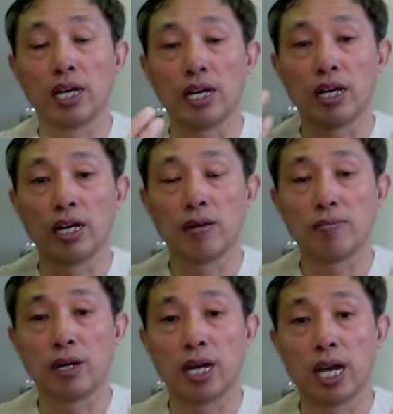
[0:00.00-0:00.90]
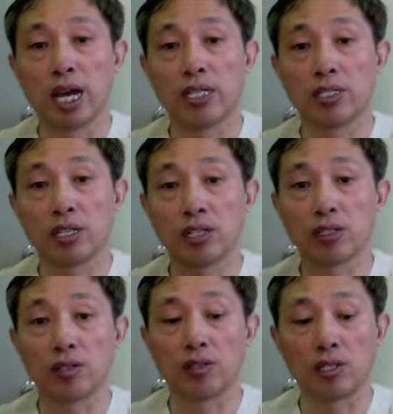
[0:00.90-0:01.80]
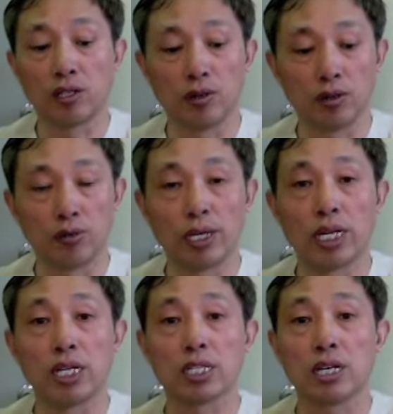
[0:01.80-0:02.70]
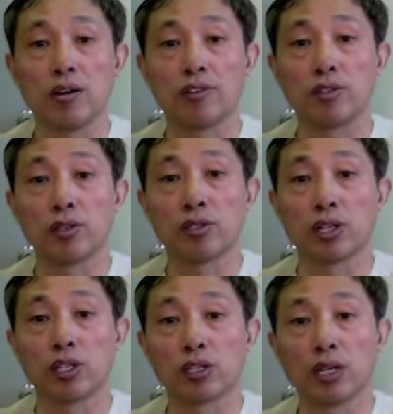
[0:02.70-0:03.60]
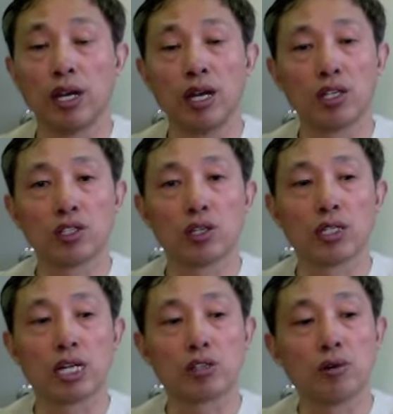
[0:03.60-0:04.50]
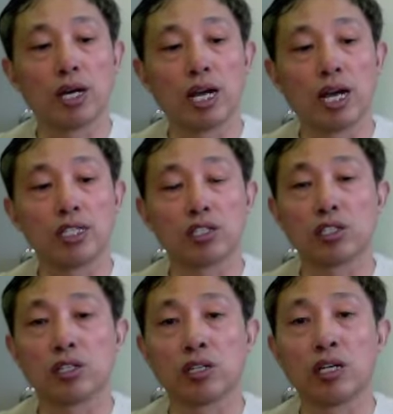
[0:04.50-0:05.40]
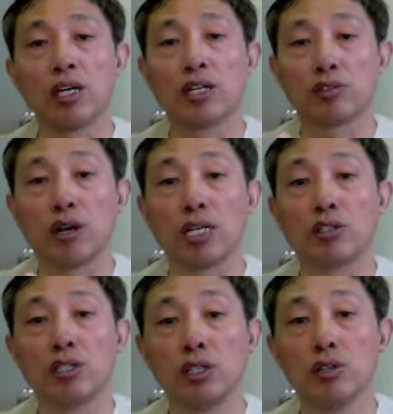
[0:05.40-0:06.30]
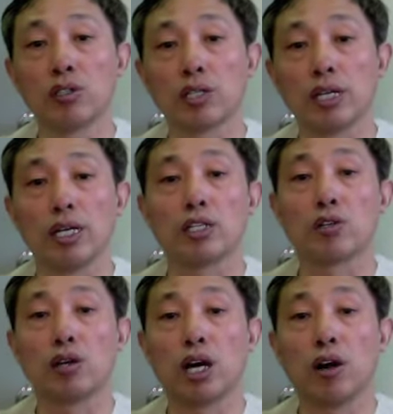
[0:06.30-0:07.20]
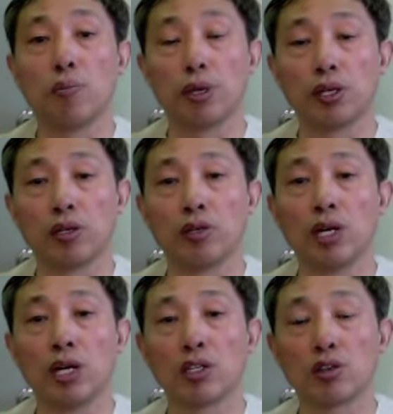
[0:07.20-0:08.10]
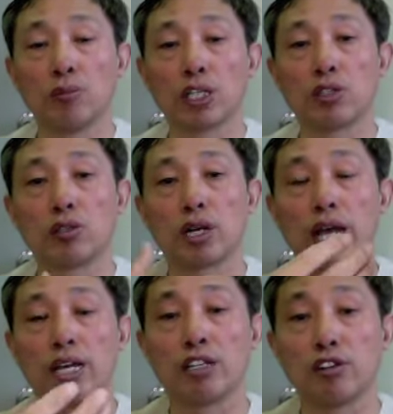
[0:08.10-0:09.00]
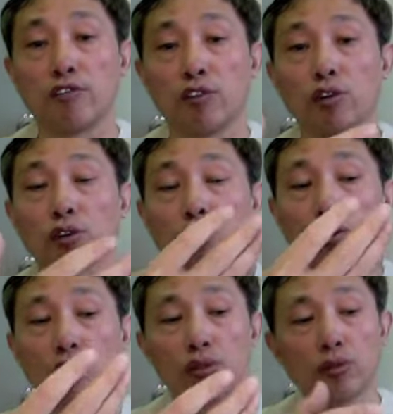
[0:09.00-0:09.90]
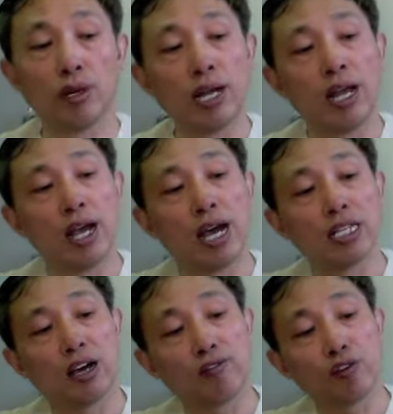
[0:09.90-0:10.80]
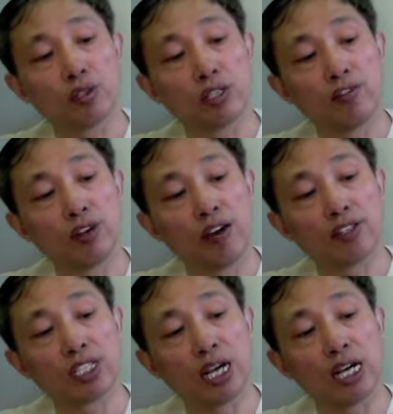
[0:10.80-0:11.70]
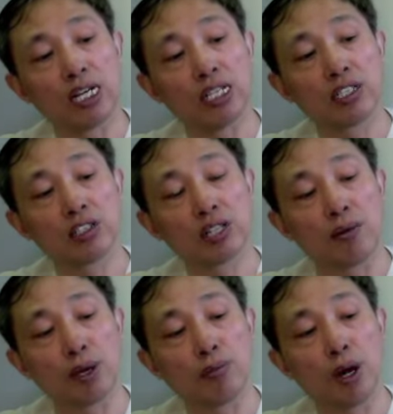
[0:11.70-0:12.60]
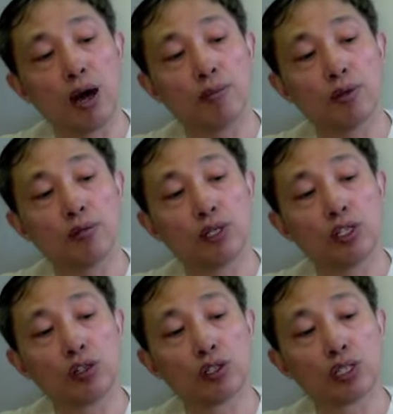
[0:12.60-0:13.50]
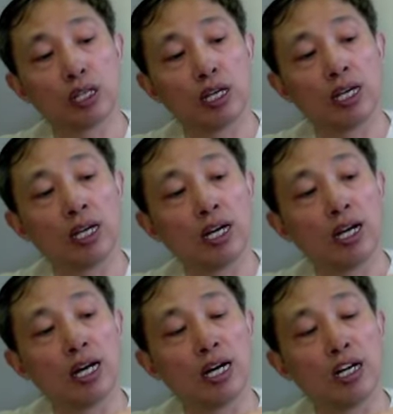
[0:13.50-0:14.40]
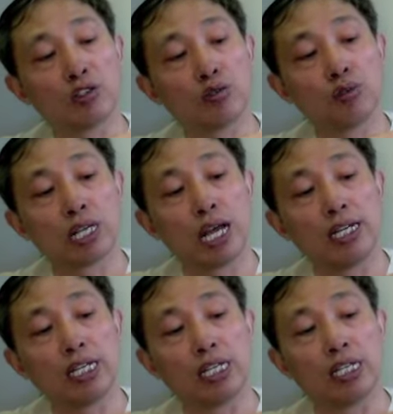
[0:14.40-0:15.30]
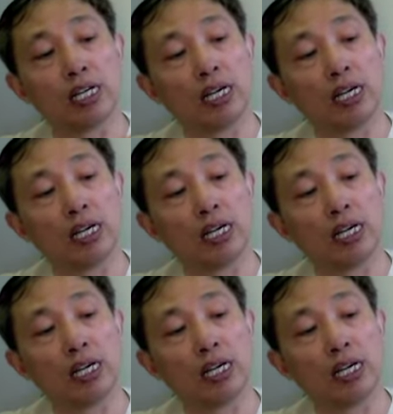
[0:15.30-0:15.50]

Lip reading: my ancestor, already discovered these things. So that's why I just try to use it to helping you to make sure the energy flow go through. And of course, if you have a sinus, a stomach problem, we use the Zhu